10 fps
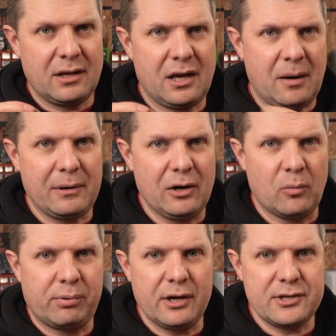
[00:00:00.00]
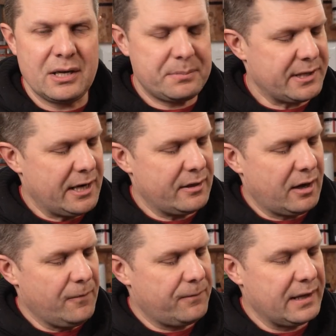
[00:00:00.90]
A couple of little pro tips there
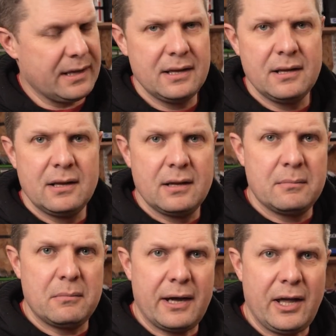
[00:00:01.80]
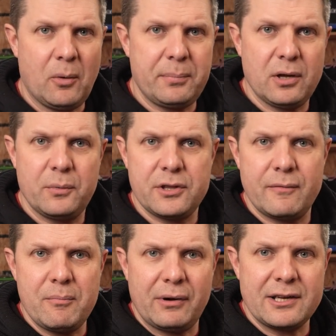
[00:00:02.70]
that hopefully might help you with
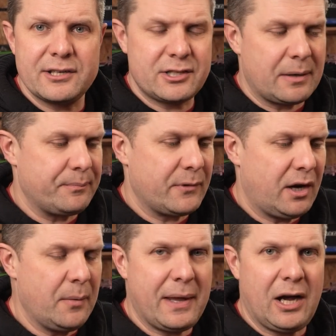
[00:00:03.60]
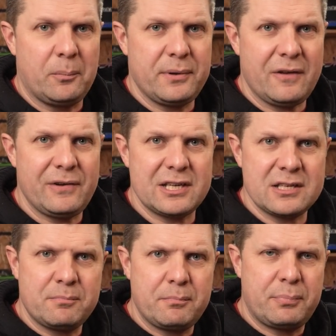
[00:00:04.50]
your rim brake setup. Hope that helped. If it
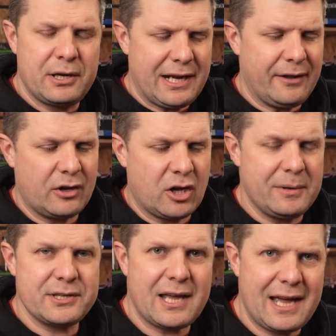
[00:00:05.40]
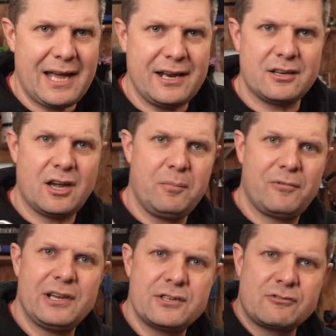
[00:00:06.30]
did, put it down in the comments and
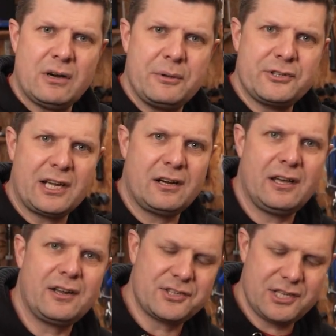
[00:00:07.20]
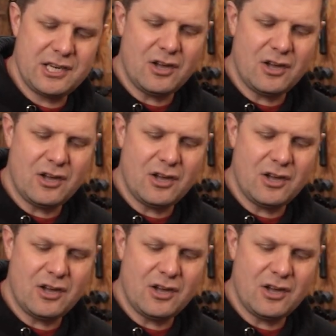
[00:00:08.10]
hopefully subscribe to the channel, and I'll see